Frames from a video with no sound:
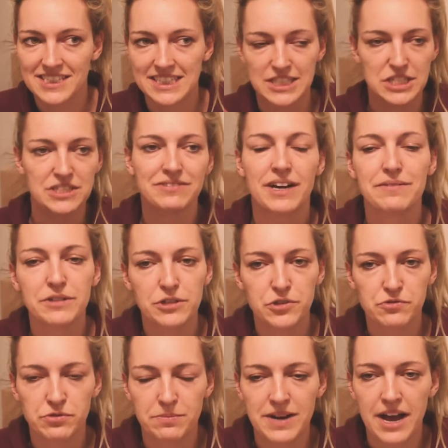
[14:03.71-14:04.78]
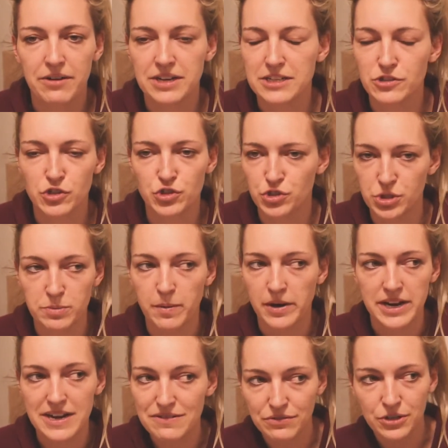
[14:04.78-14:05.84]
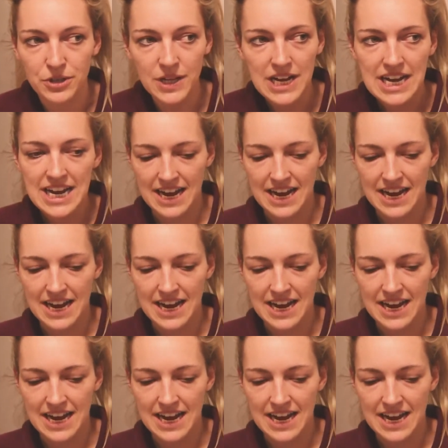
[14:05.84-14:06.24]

65 years from now he's super evil,